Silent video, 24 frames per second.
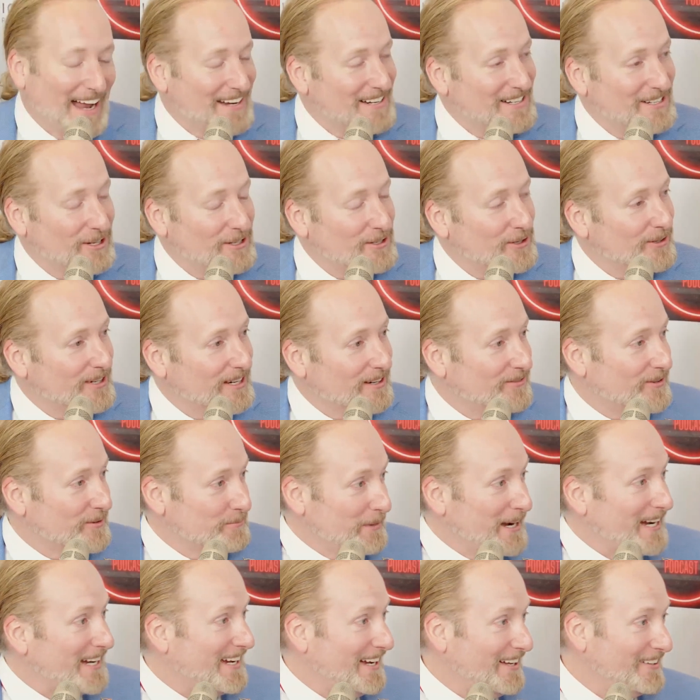know you were here for
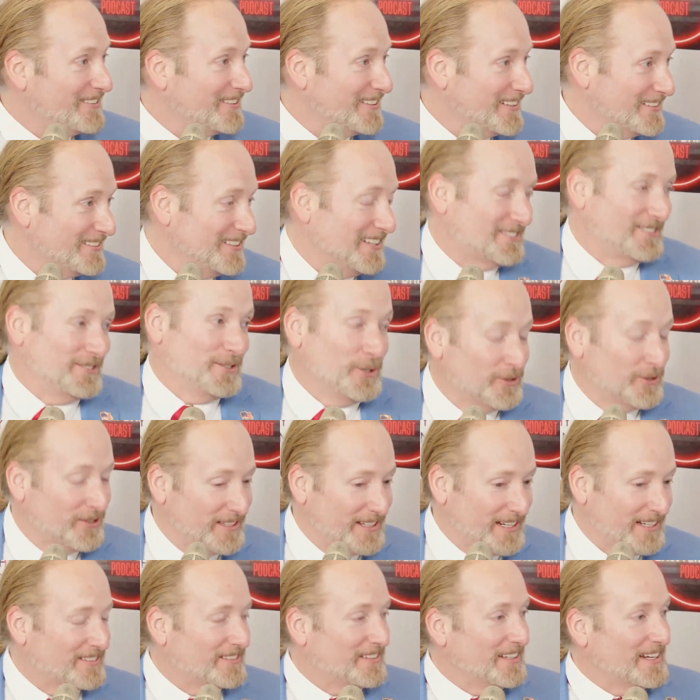my counseling session.
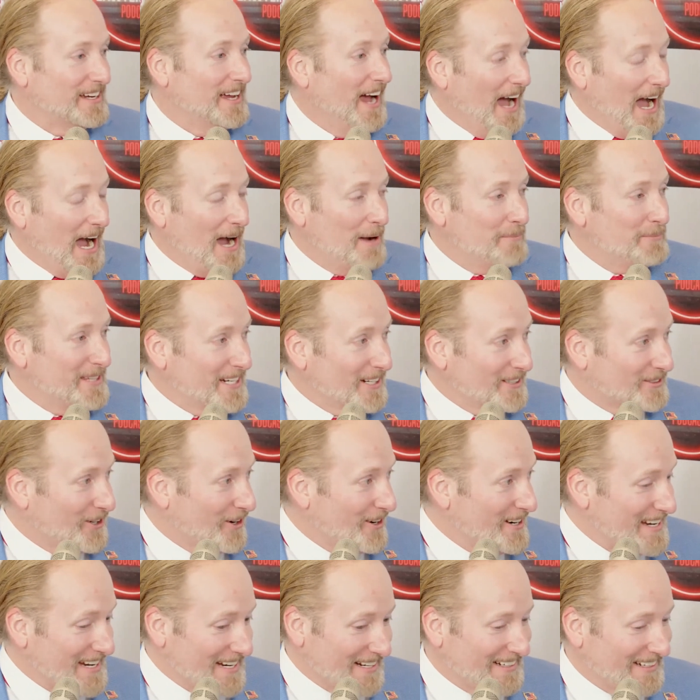Usually I'm the
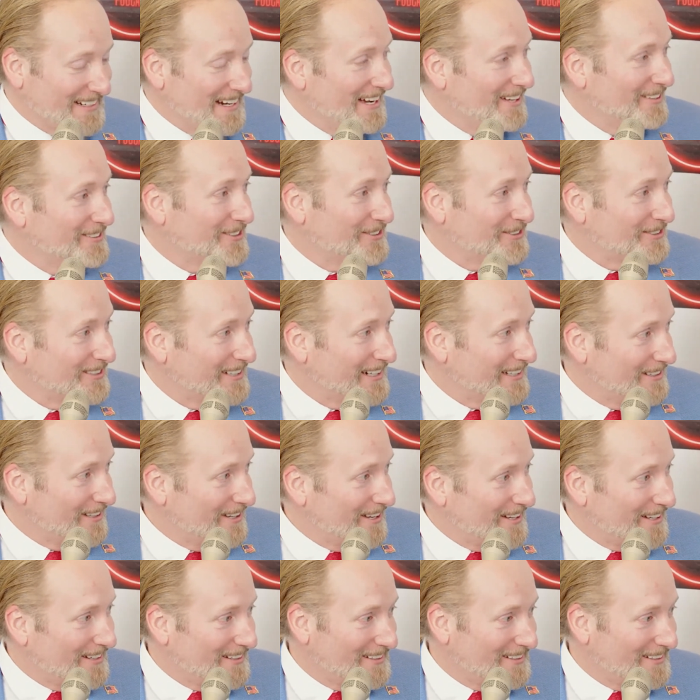attorney and counselor at law.